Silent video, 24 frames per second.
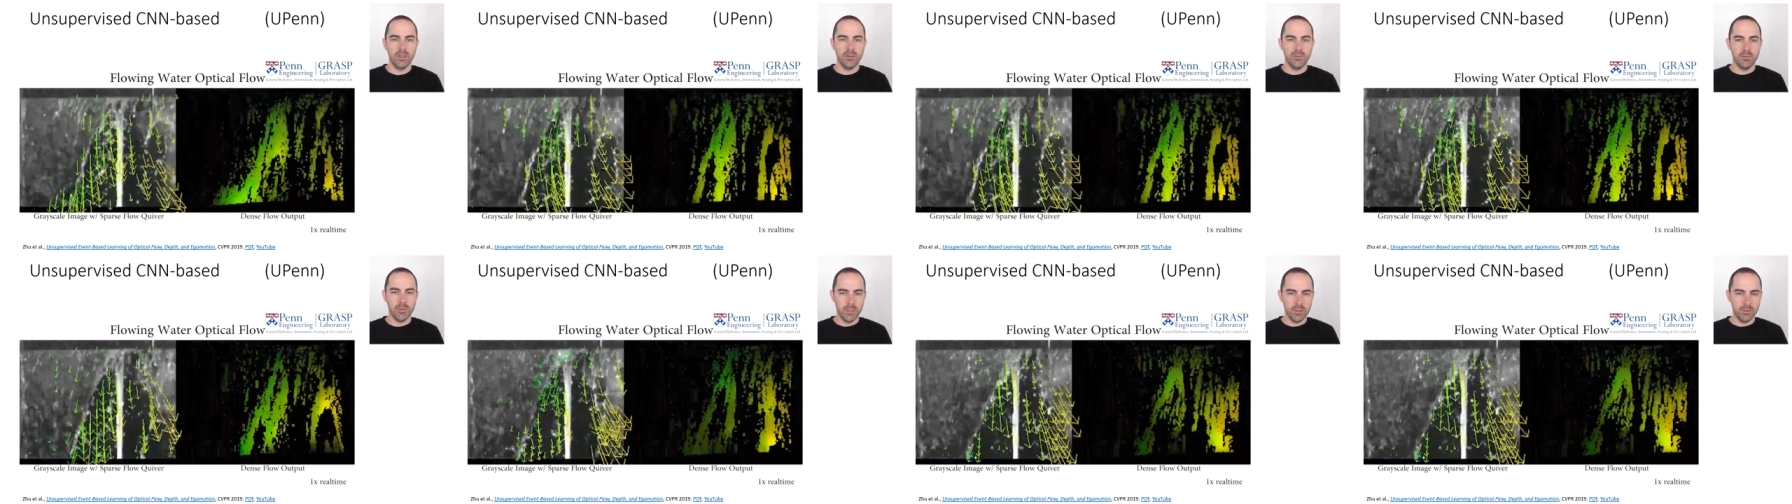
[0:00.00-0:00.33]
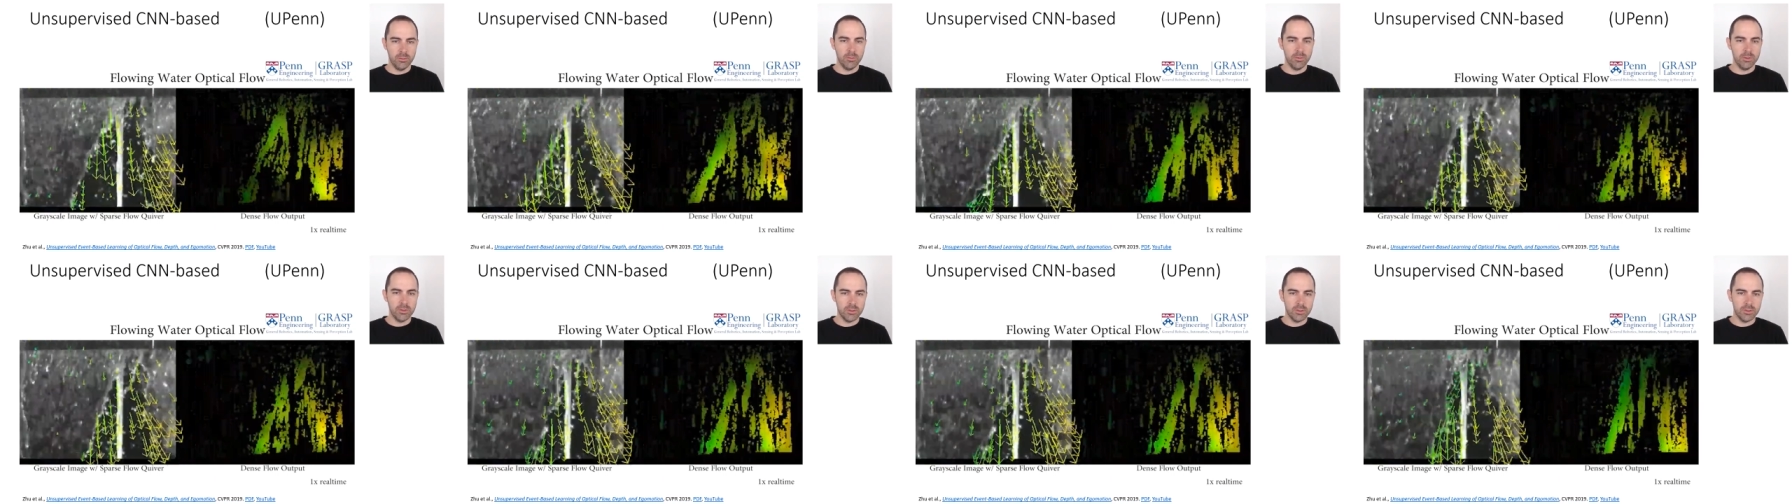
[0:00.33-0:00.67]
but it
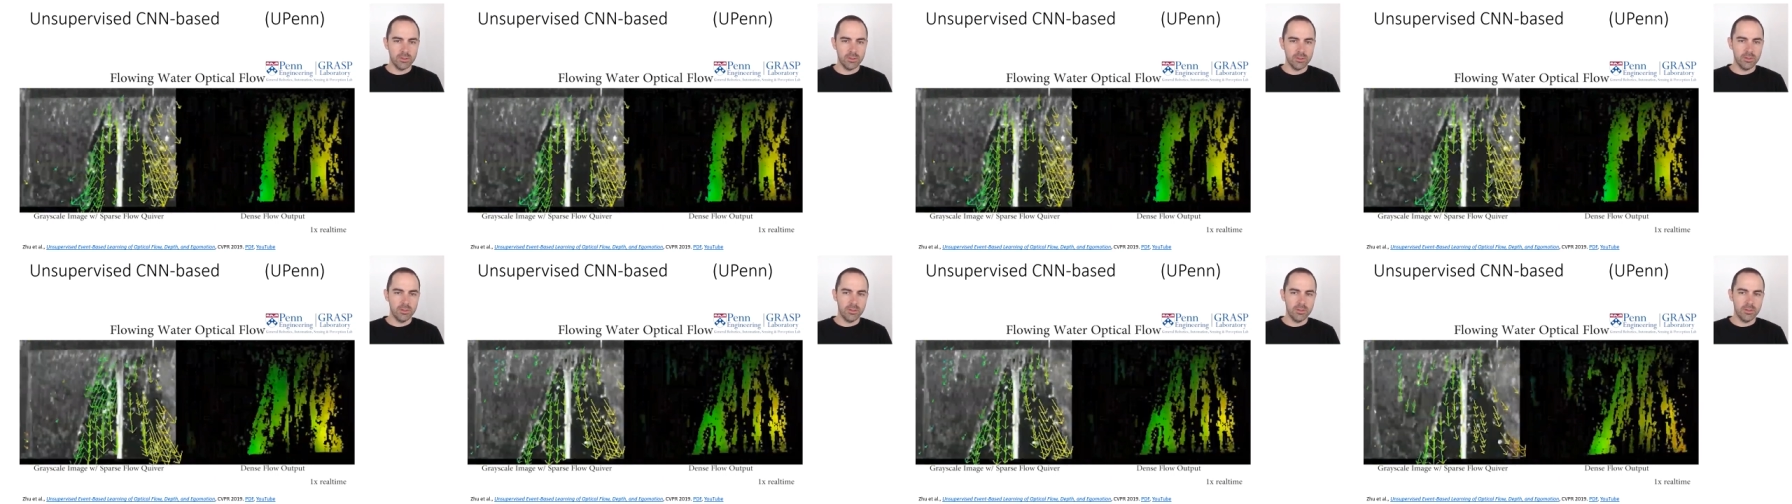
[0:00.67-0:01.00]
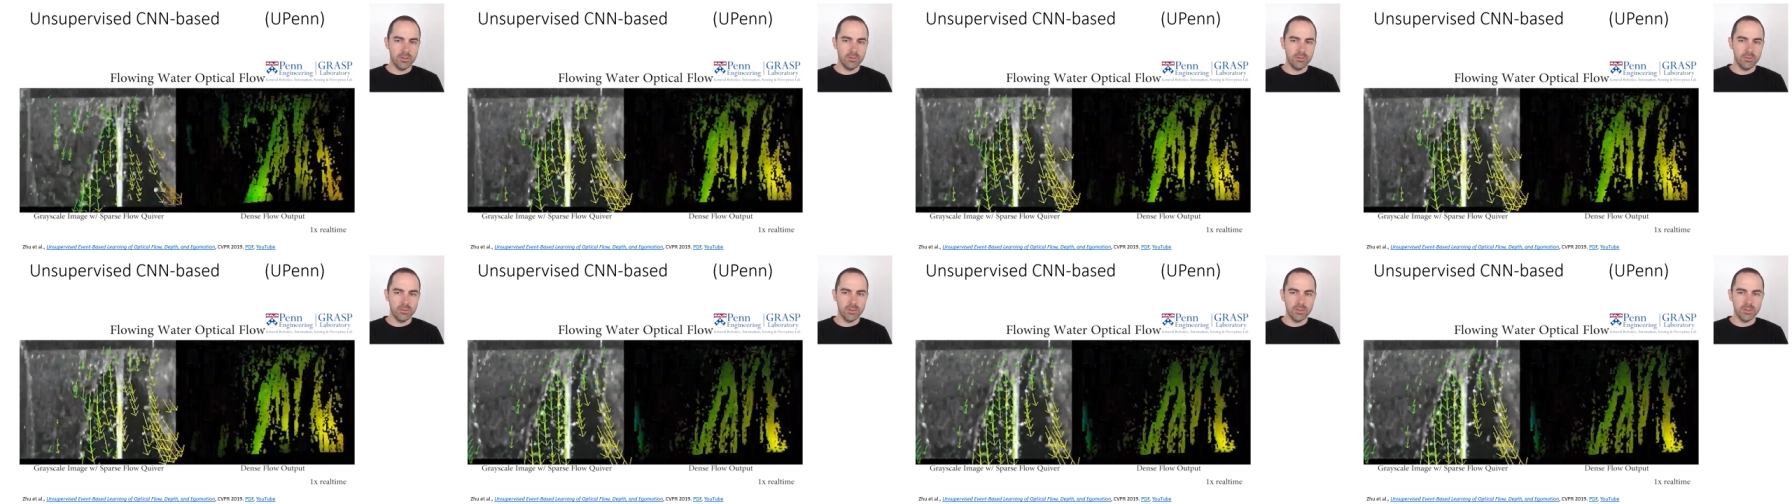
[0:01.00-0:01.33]
works uh,
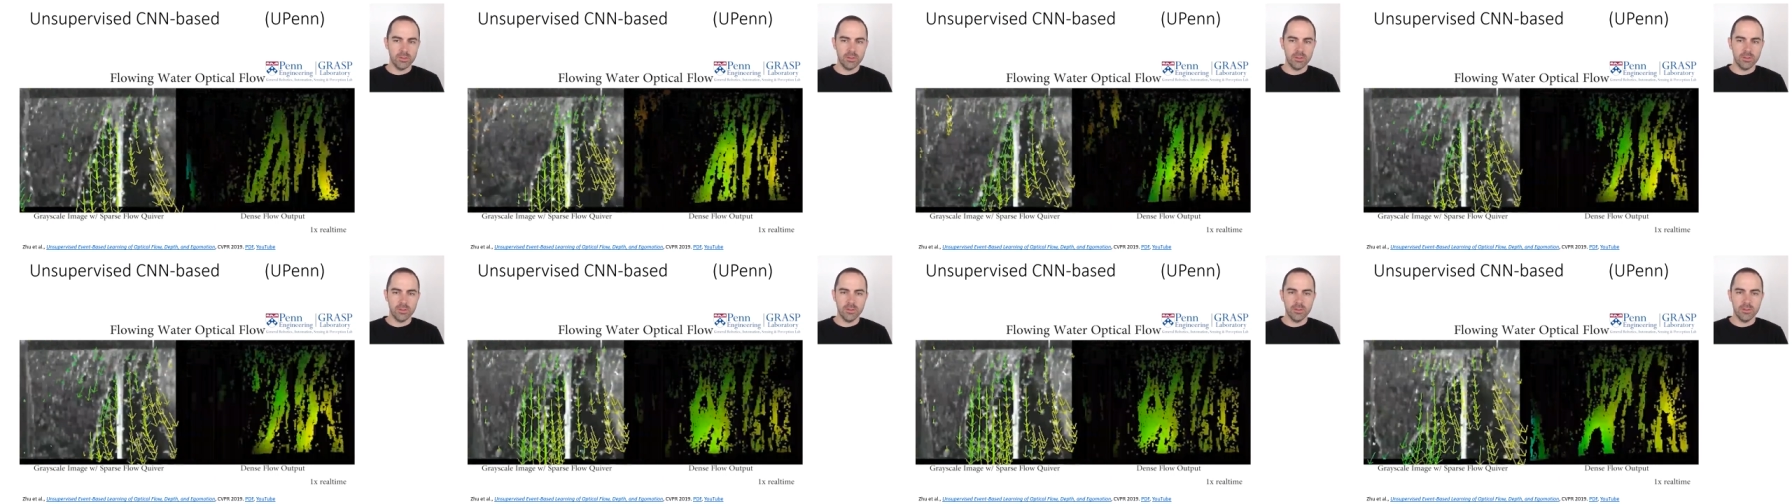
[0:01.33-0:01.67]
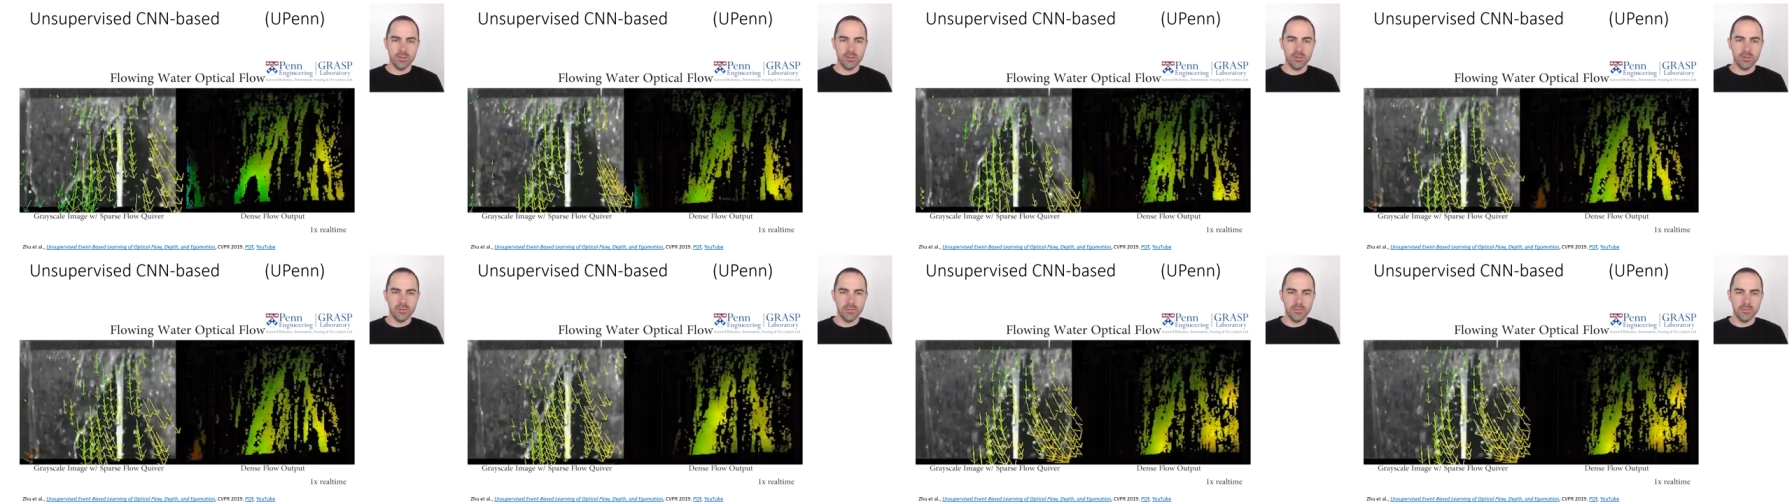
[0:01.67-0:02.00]
it works
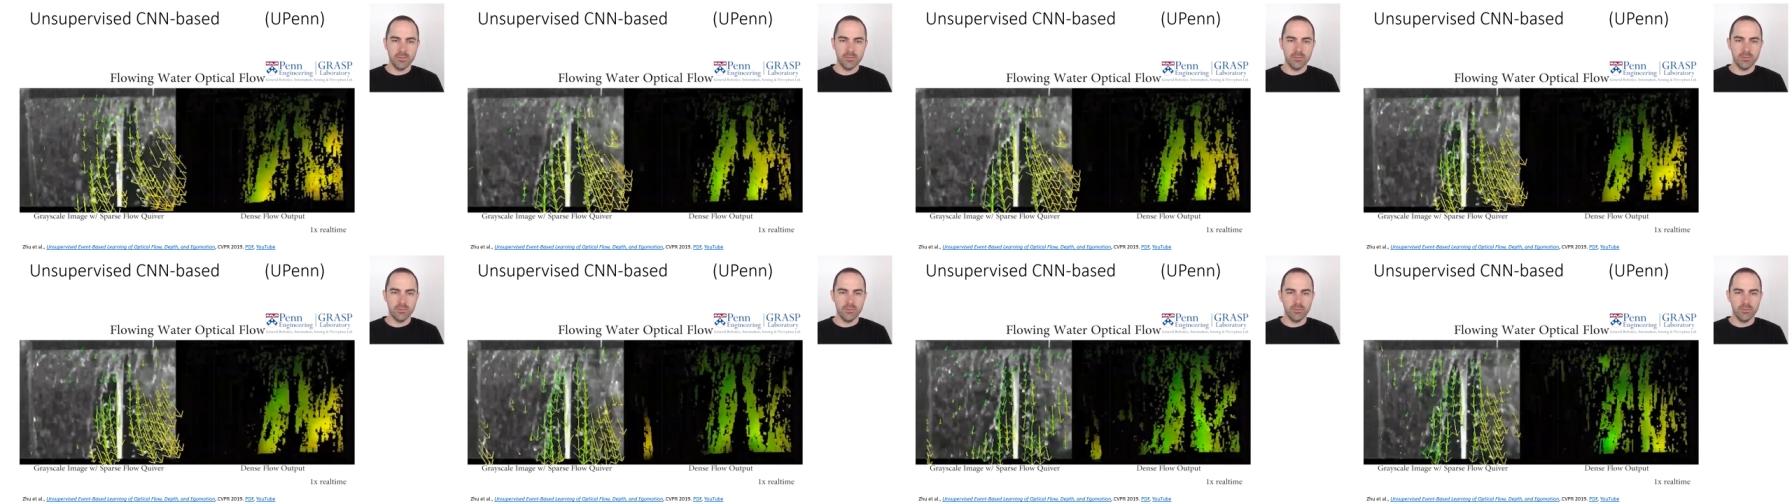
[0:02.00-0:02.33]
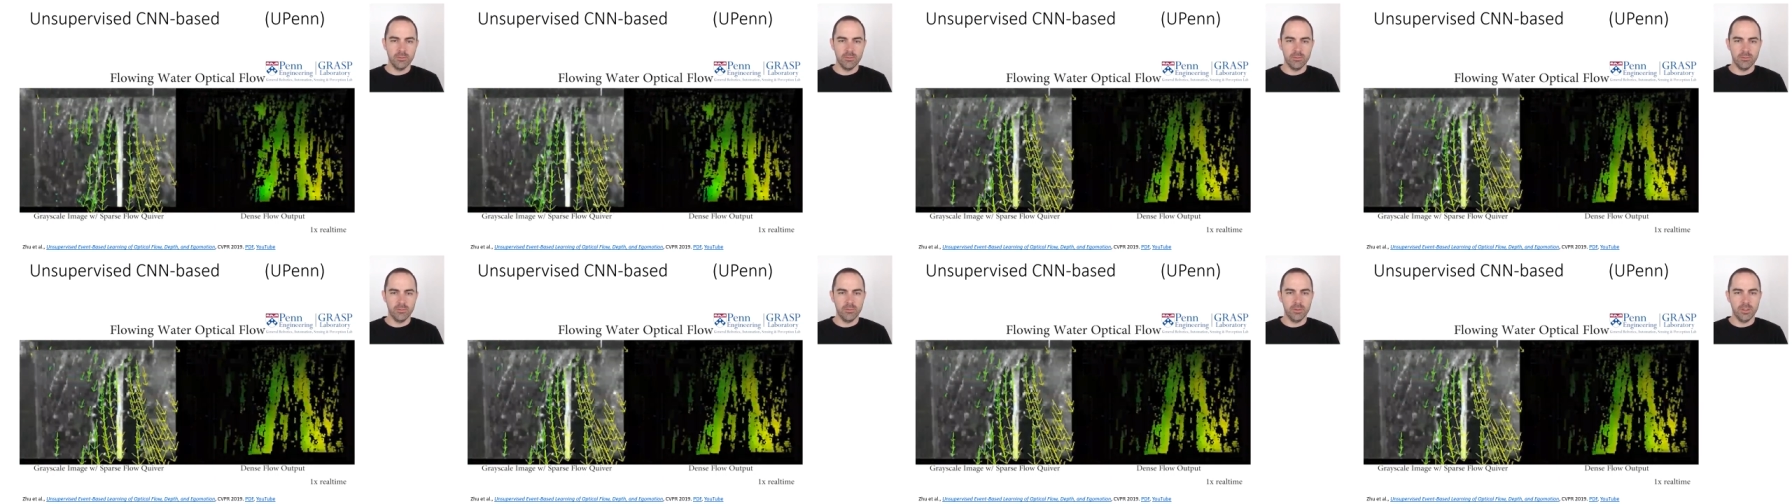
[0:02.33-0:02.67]
uh,
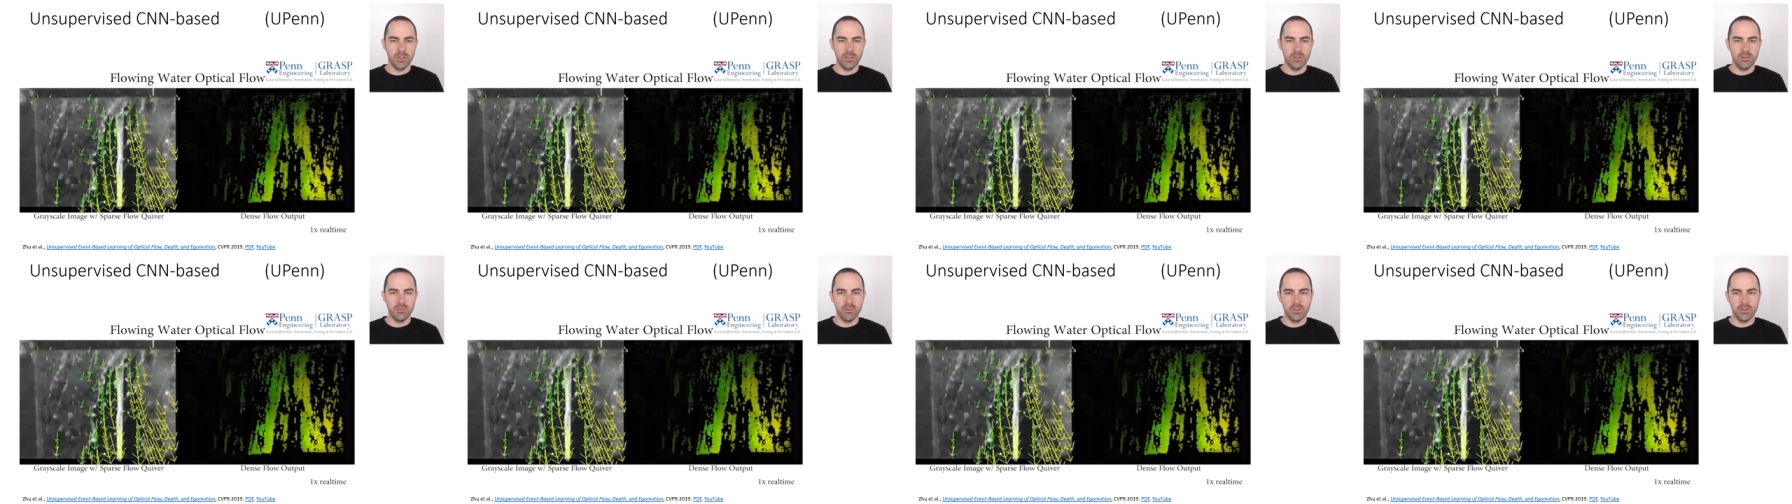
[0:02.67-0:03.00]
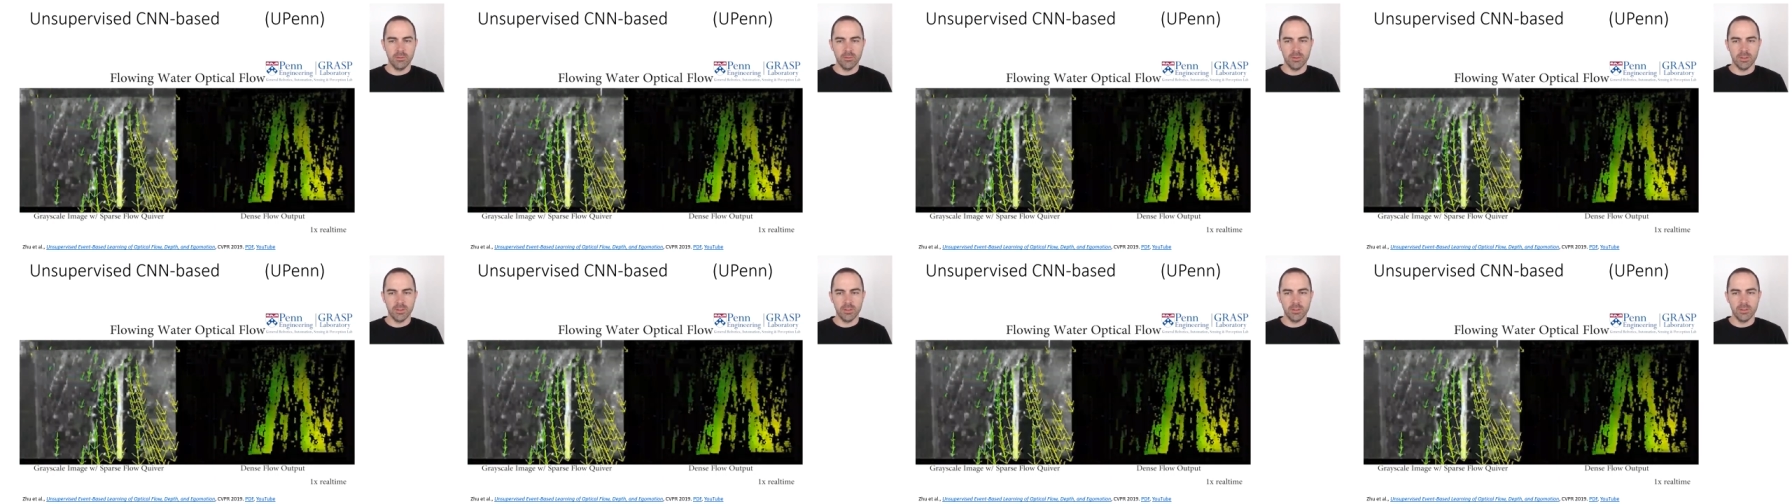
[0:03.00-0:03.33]
very very
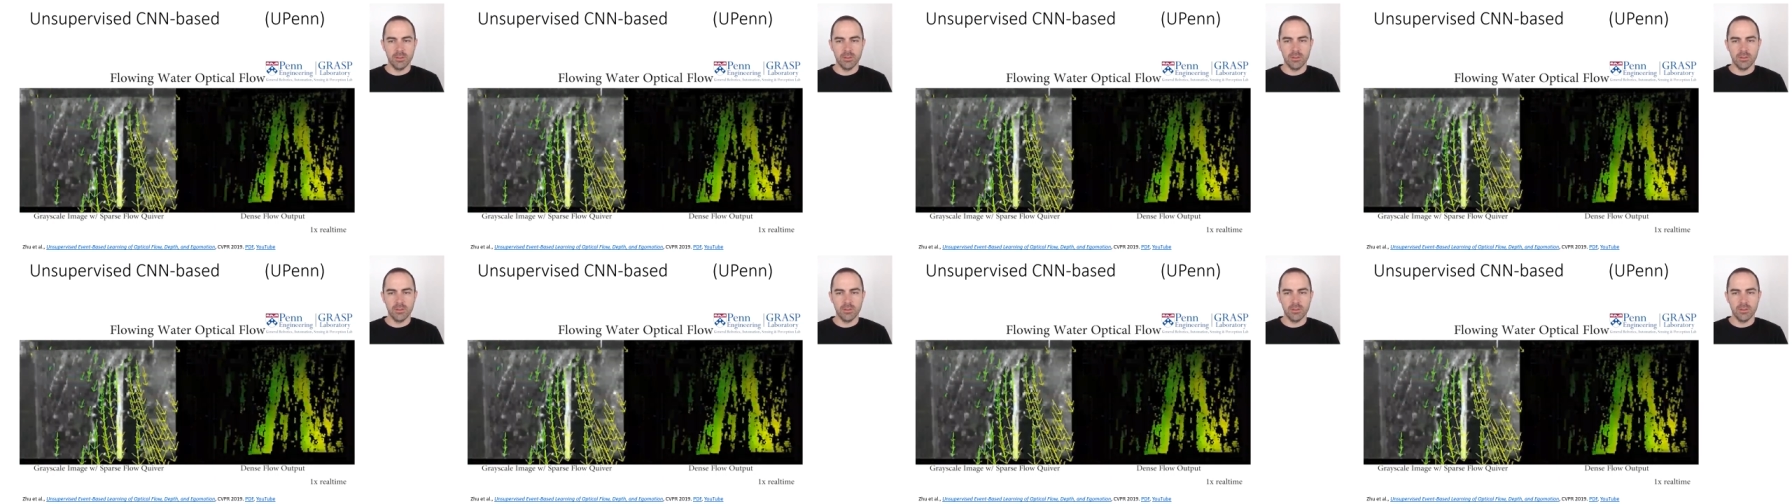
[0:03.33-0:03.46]
well